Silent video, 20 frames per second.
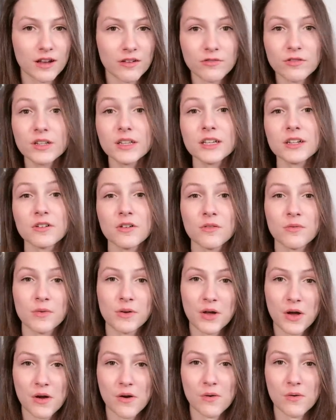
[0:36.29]
I really don't
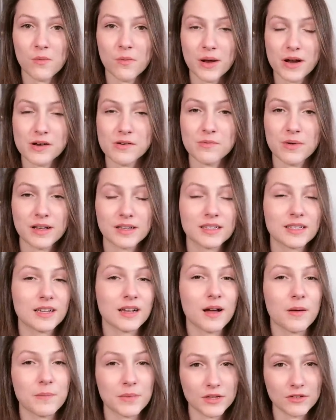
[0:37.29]
know where Wessie
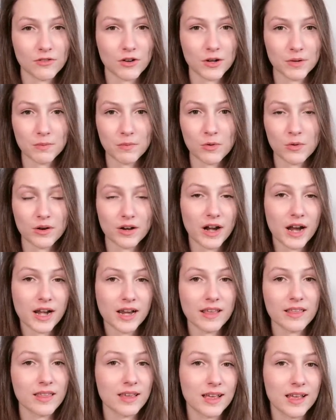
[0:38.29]
comes from or
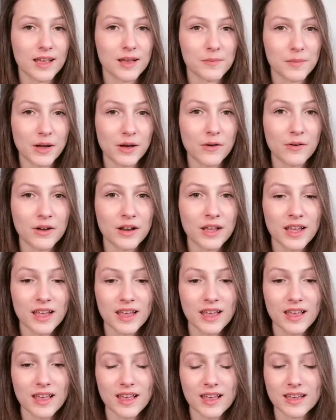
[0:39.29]
anything about
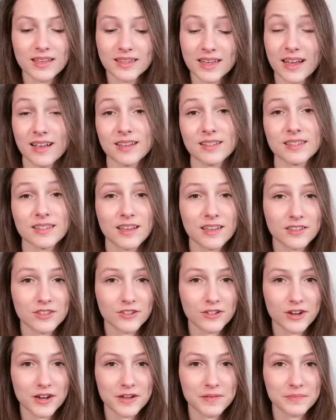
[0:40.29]
his
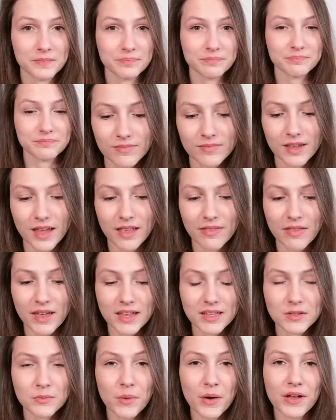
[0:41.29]
ancestry. And
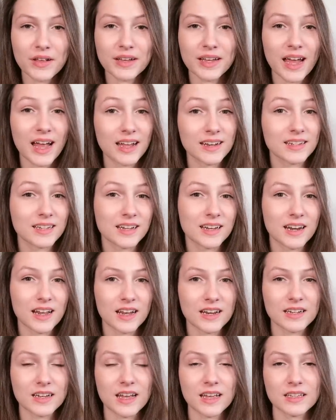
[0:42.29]
that's what cat
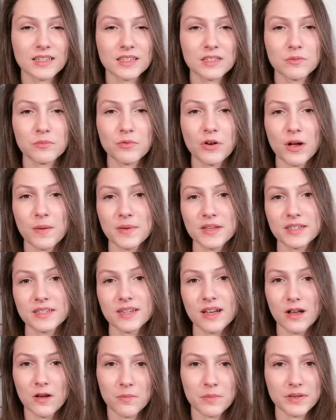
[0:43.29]
DNA tests promise
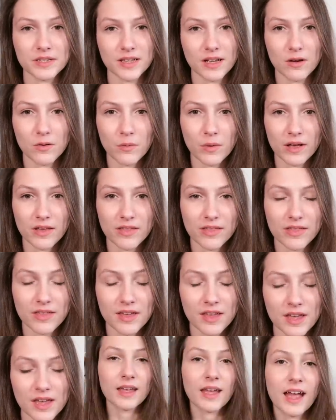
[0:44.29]
to help us out with.
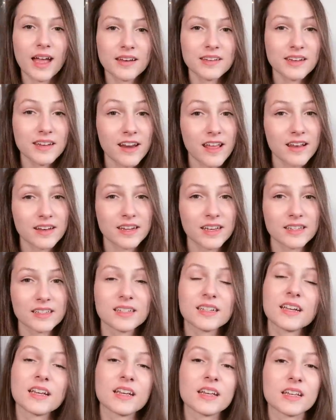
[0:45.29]
Cat DNA
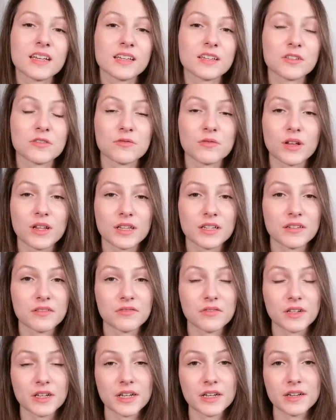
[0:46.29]
testing is
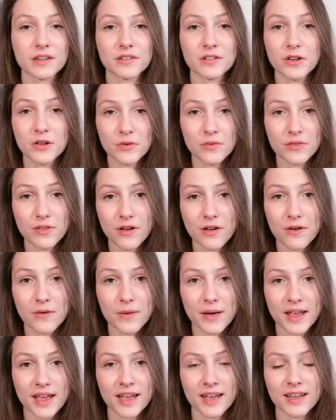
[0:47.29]
relatively new though,
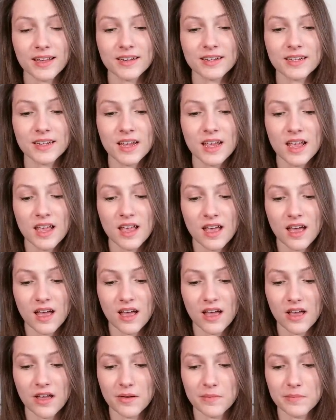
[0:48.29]
and
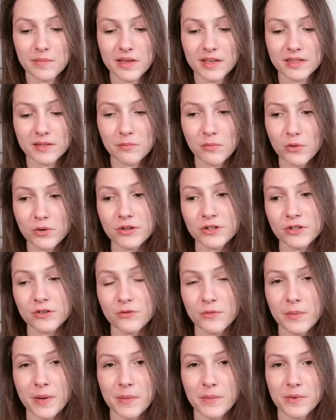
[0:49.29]
um, it's important to
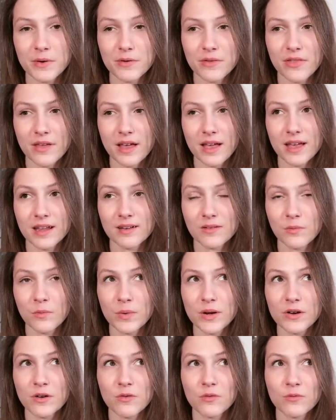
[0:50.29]
remember that
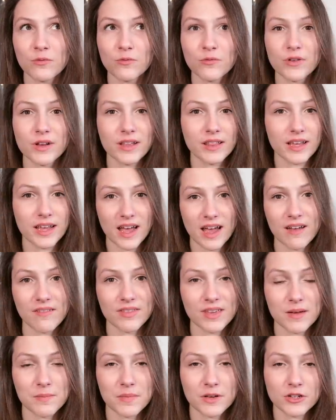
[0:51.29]
we don't really have
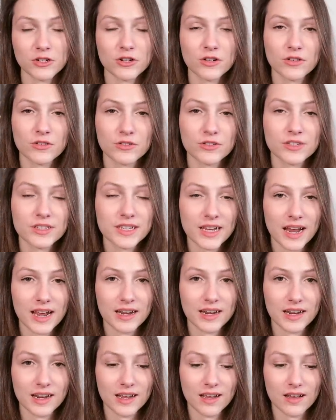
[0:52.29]
that much
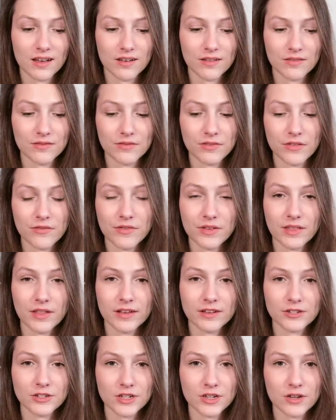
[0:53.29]
understanding of the
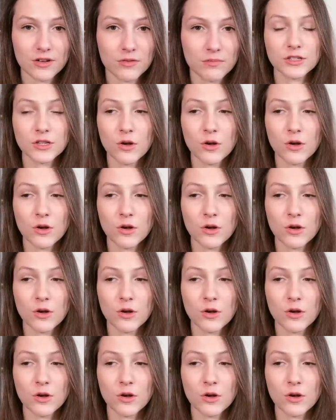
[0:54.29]
feline genome.